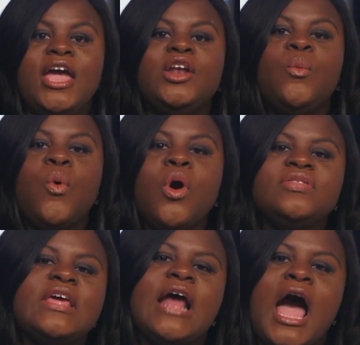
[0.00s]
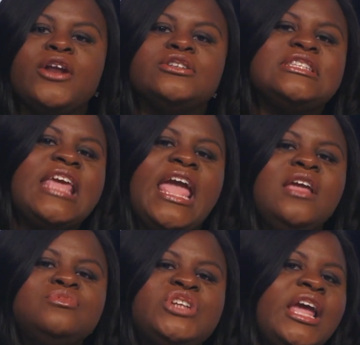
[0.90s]
an award that honors
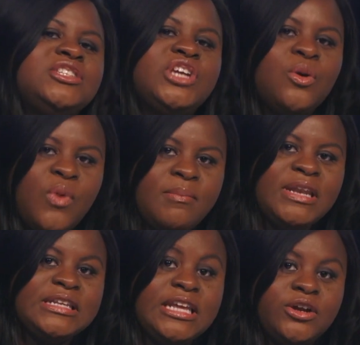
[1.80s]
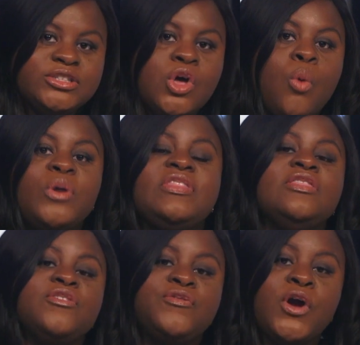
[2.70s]
game-changing women leaders
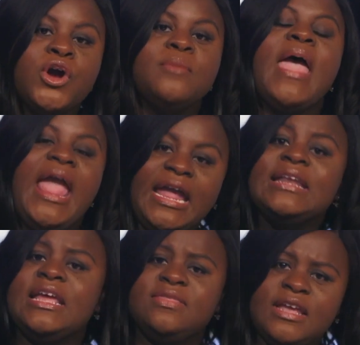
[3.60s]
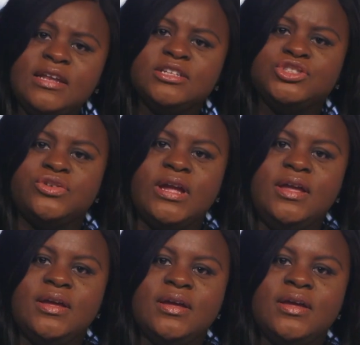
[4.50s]
within the firm and in the industry.